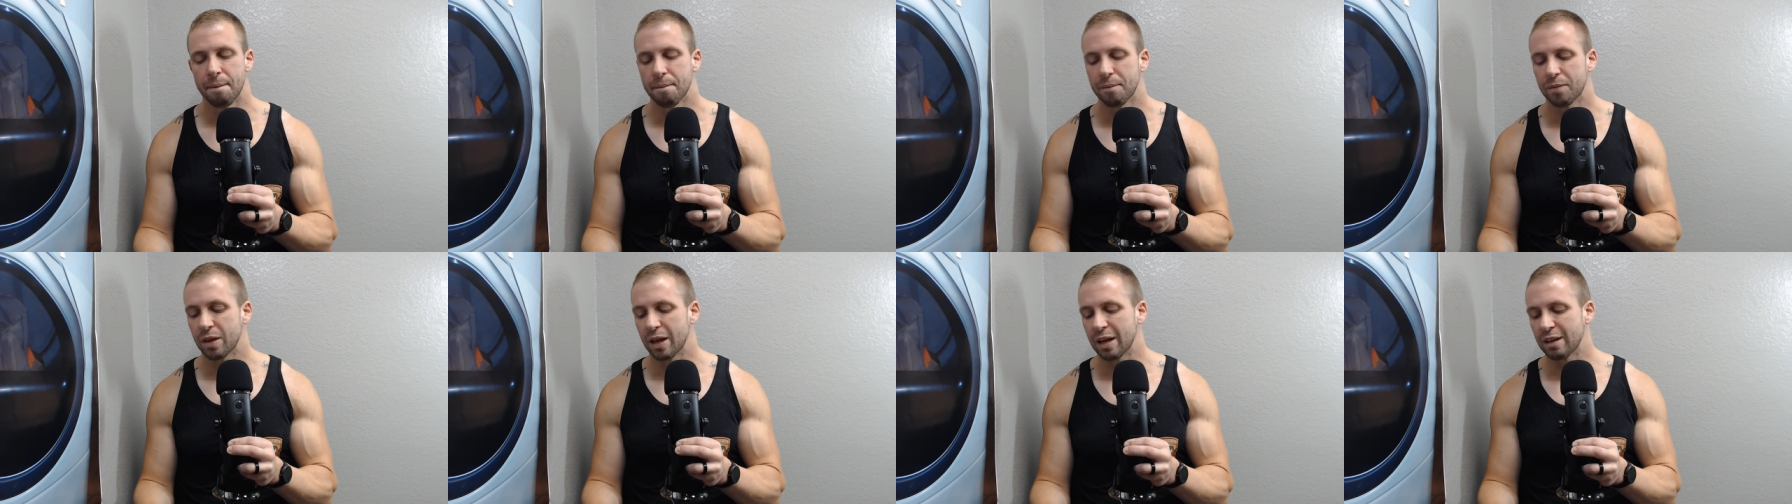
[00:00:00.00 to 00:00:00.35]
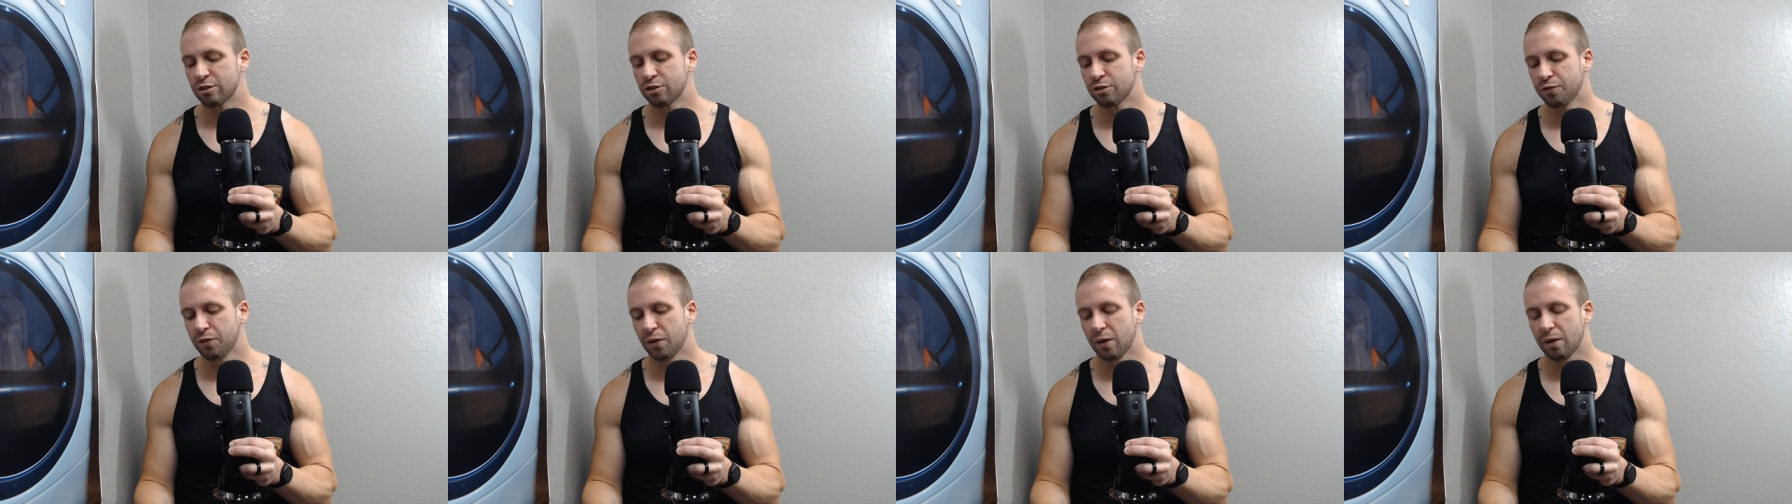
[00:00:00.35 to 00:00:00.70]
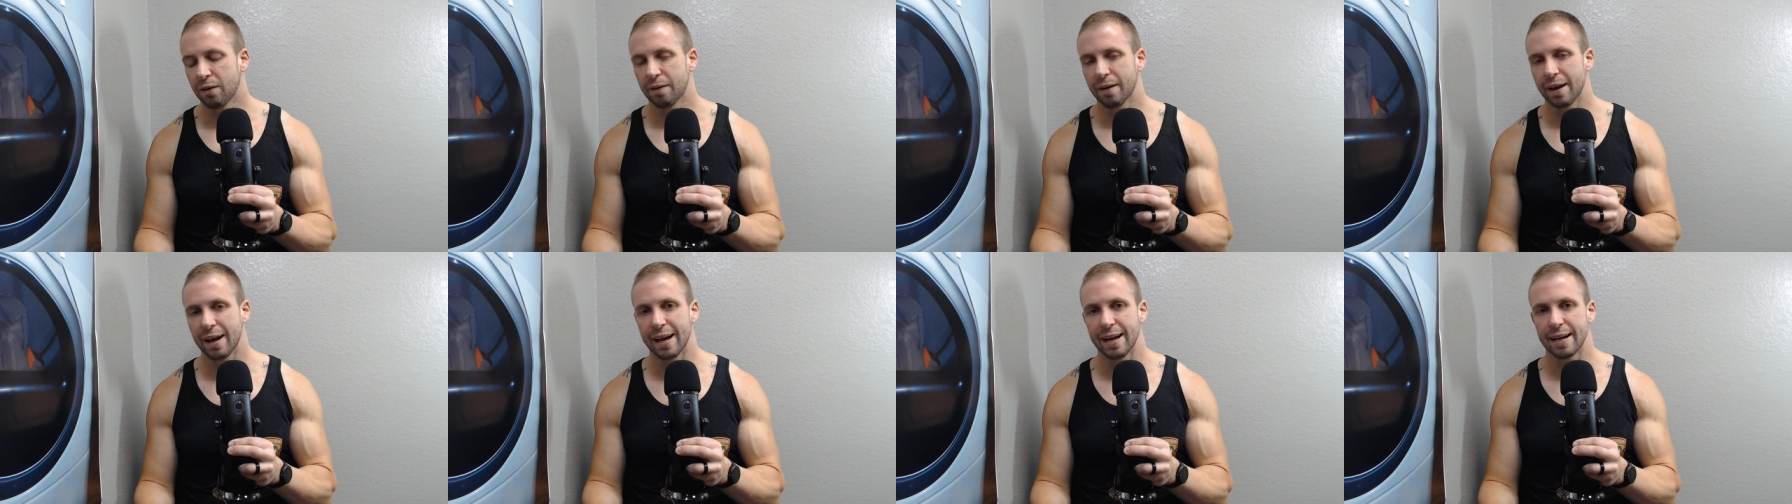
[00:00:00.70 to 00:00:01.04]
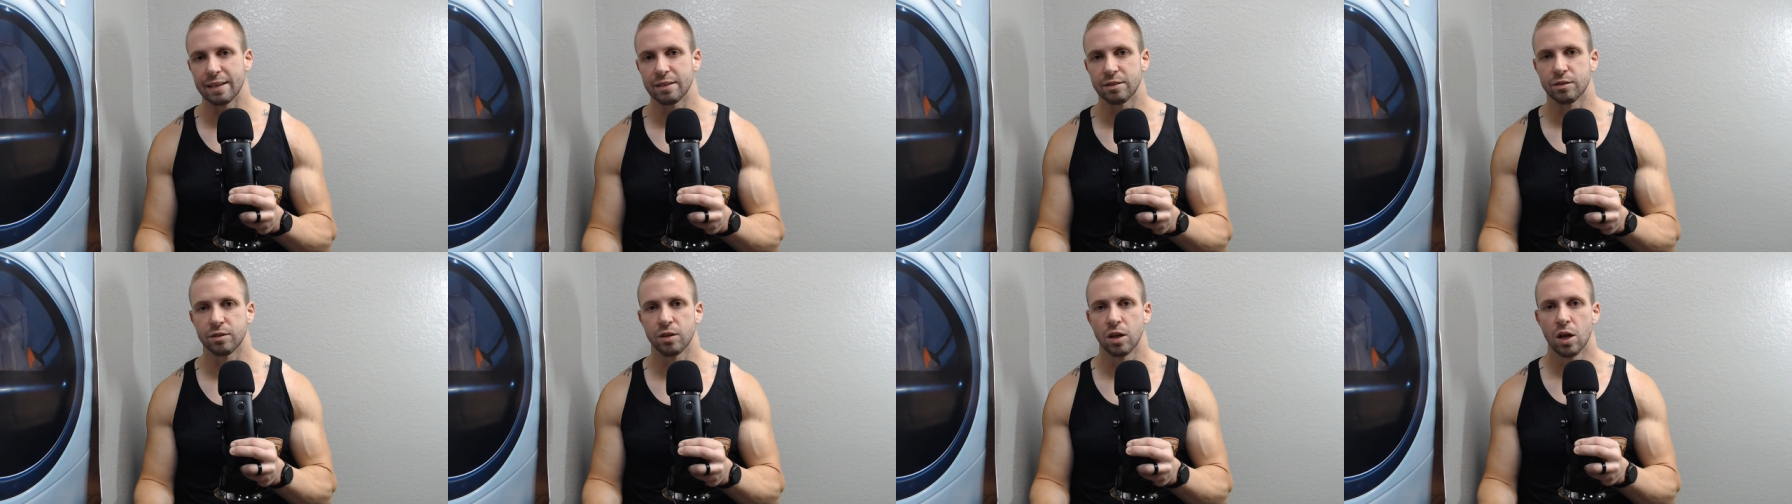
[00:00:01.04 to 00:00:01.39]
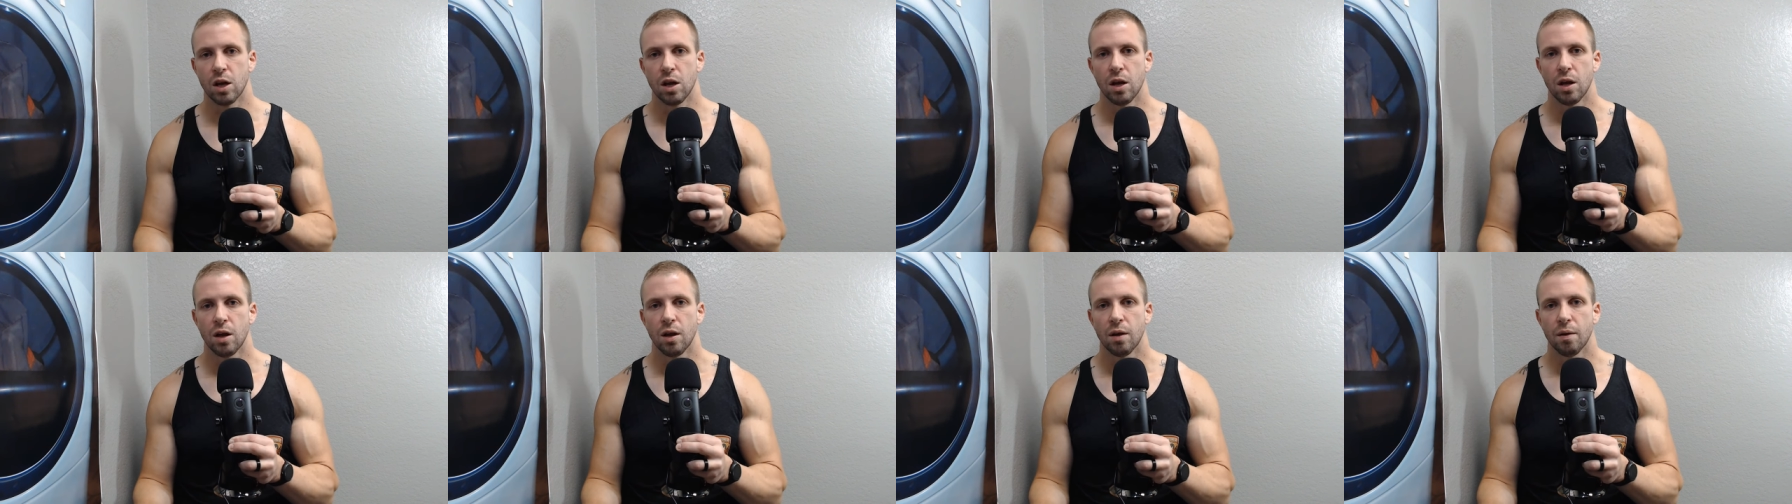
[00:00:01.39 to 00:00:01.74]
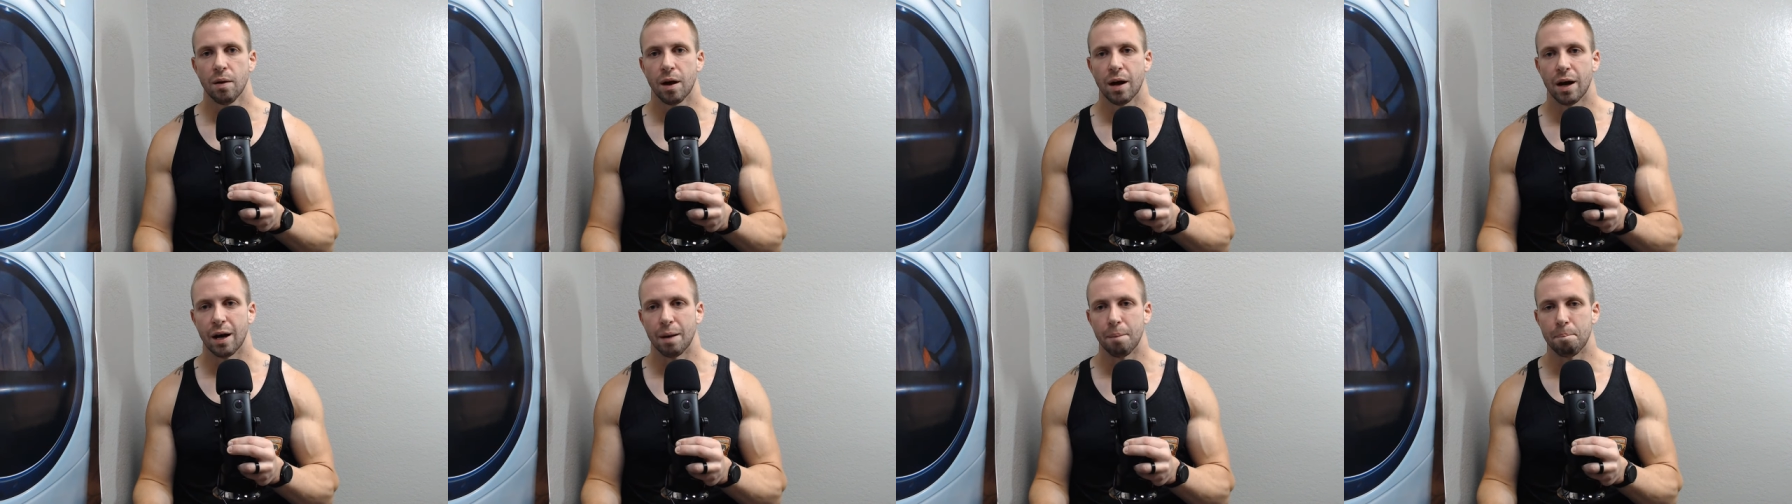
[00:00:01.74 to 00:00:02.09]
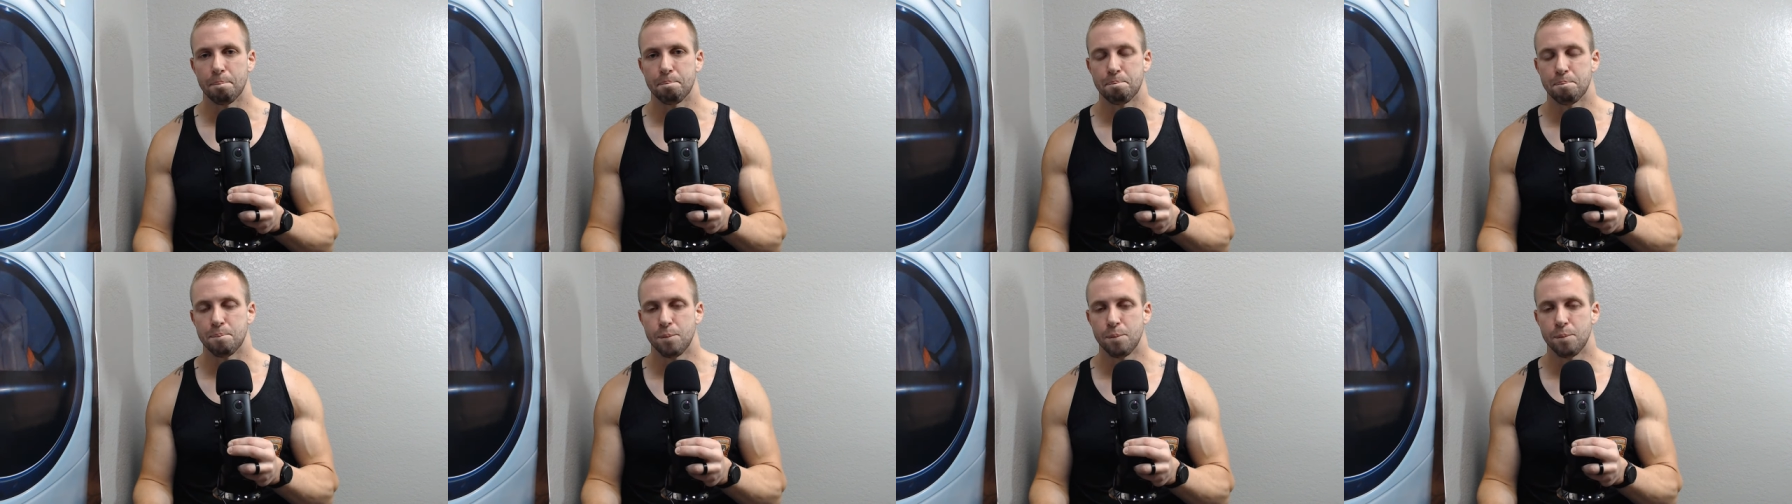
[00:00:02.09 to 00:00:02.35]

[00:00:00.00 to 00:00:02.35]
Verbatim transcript: As far as uh,